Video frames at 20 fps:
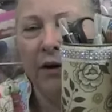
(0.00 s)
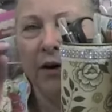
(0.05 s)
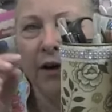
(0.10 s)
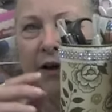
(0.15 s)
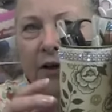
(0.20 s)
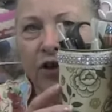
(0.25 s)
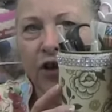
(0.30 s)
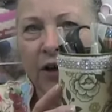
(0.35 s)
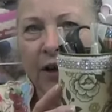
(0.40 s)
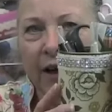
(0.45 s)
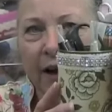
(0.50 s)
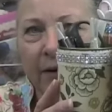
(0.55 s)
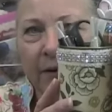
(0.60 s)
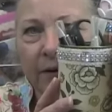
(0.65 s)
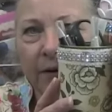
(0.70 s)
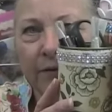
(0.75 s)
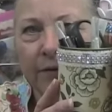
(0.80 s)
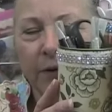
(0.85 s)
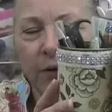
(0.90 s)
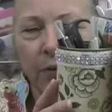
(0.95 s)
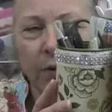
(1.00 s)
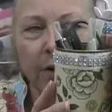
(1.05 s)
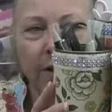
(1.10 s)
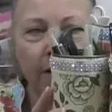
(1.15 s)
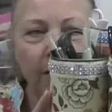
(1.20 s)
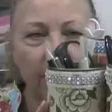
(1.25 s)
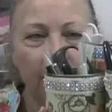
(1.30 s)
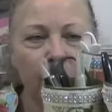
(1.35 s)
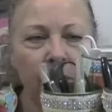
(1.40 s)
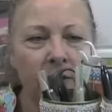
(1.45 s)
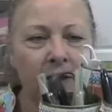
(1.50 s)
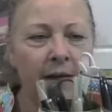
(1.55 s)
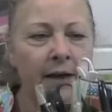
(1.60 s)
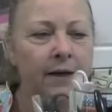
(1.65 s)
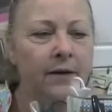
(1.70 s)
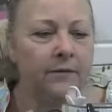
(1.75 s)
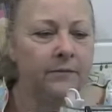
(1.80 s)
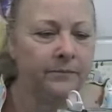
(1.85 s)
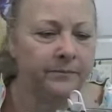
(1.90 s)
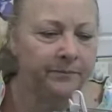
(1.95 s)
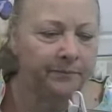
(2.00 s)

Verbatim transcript: kitchen counter for when they're cooking. I've